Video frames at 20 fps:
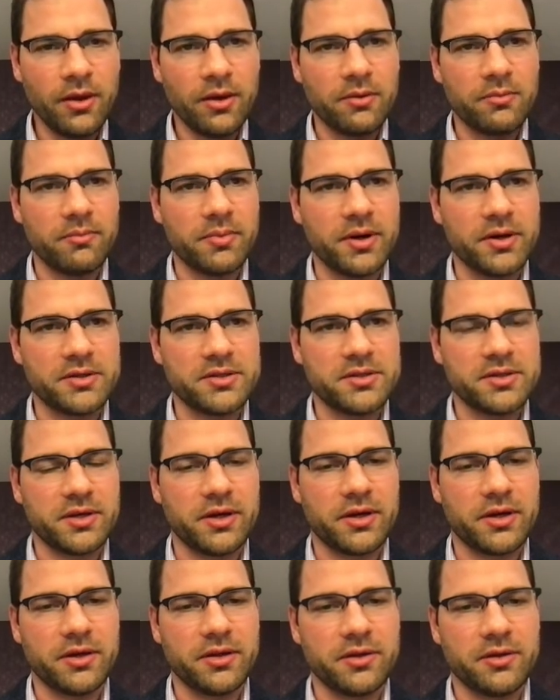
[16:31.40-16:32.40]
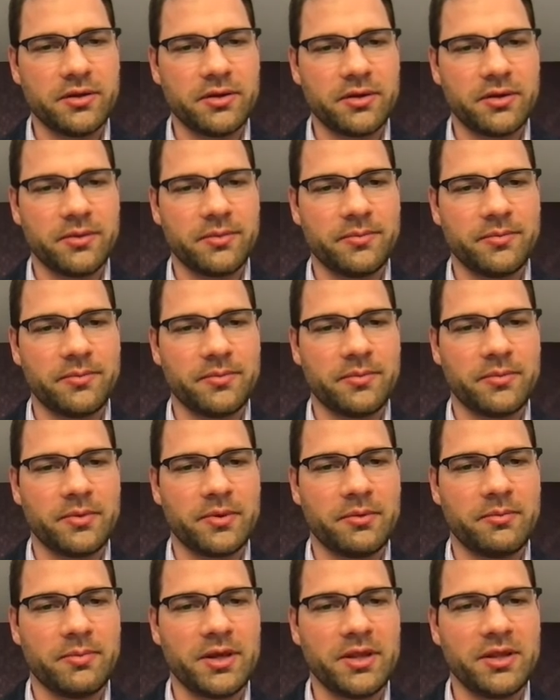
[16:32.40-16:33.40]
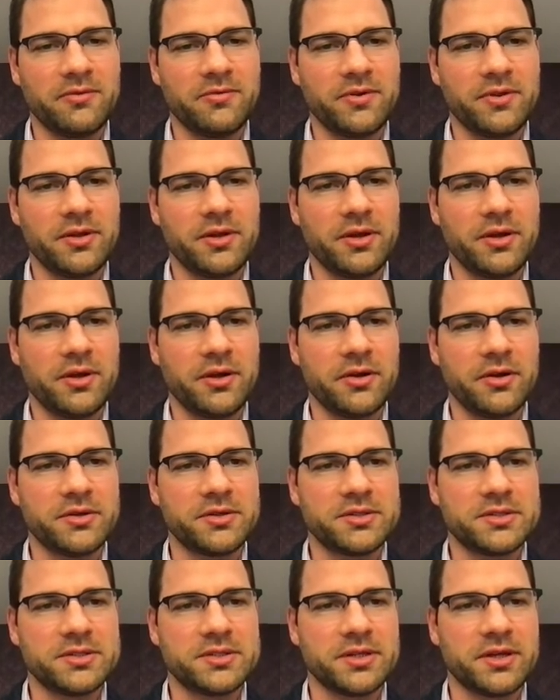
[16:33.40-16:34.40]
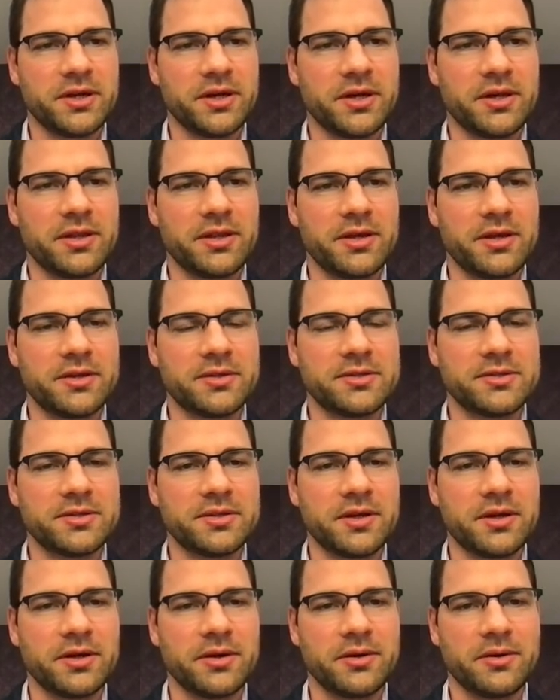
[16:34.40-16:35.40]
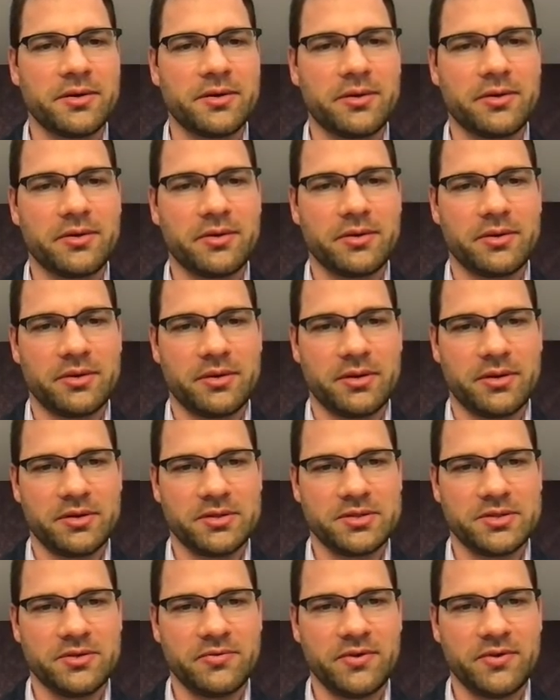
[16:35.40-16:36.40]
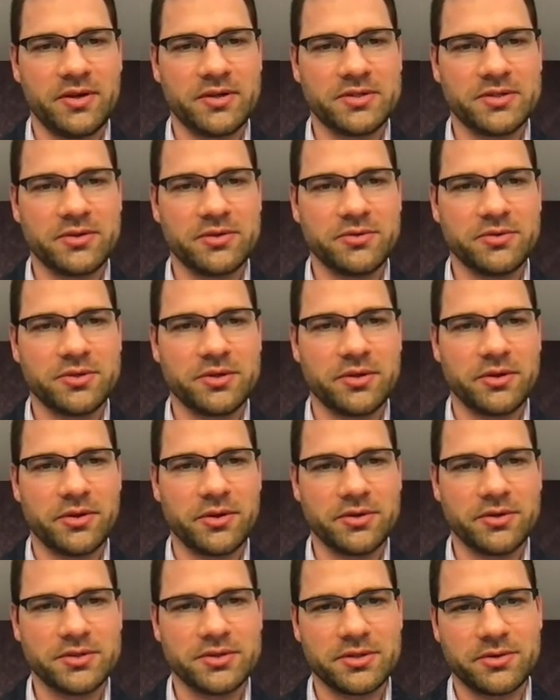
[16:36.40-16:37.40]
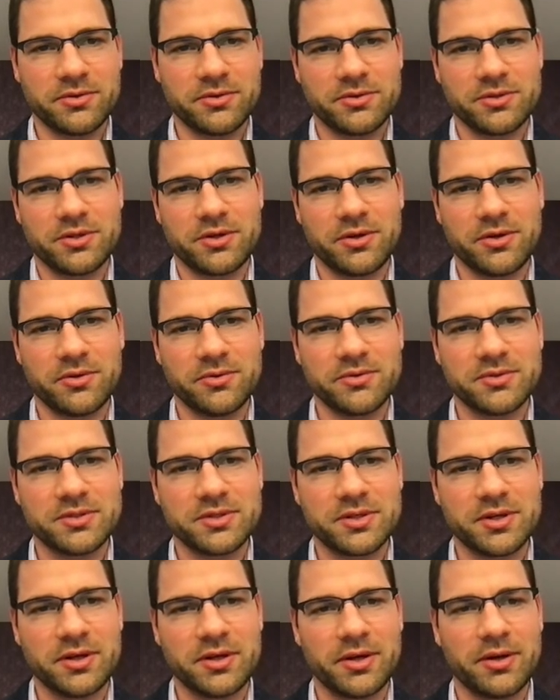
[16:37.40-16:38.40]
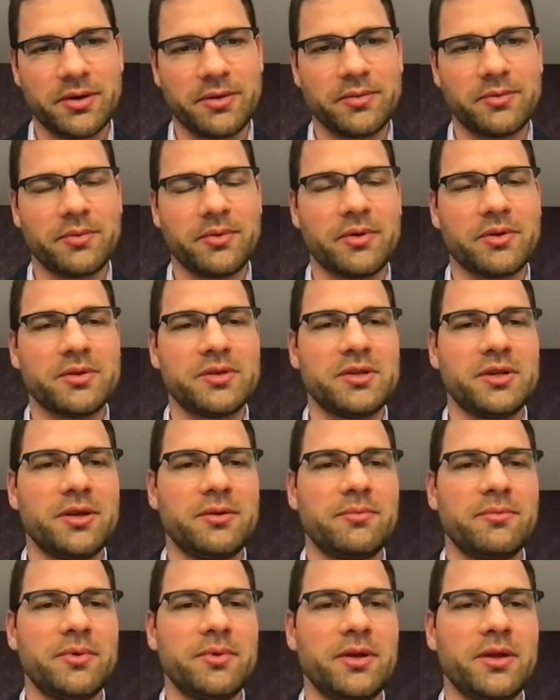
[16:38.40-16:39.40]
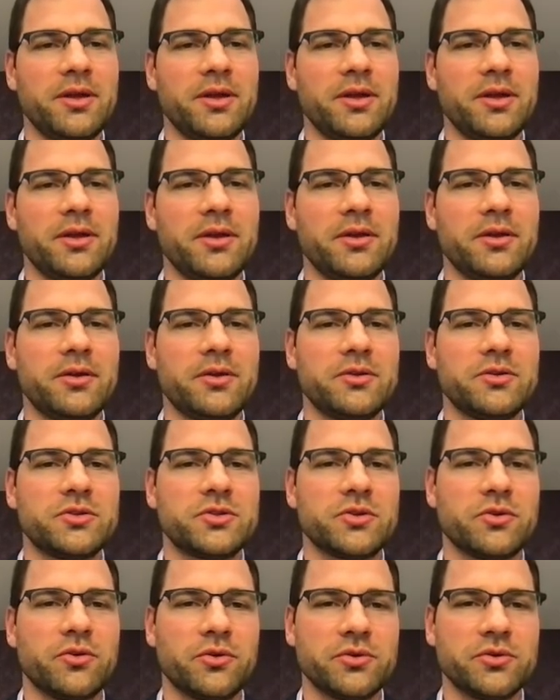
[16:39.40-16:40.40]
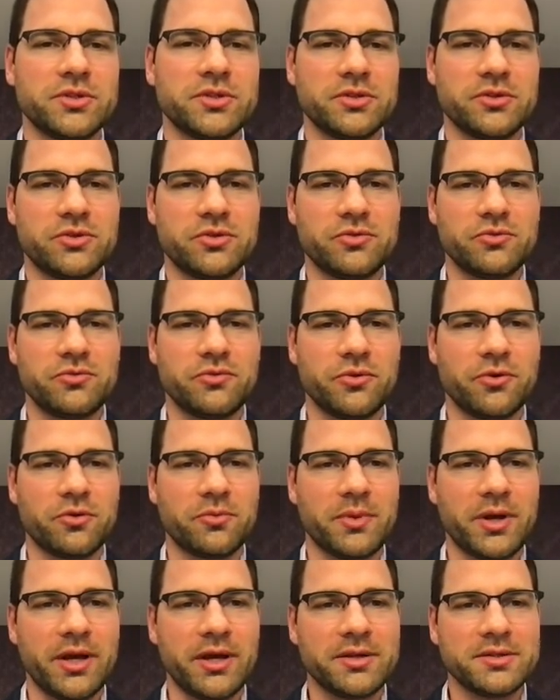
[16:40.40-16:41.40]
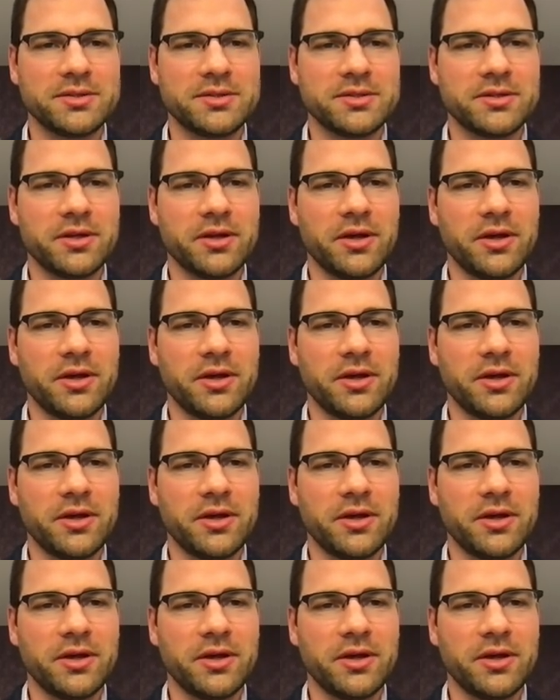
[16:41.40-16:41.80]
But the benefit here is that the SOPHiA solution also shows TMB scores in two formats.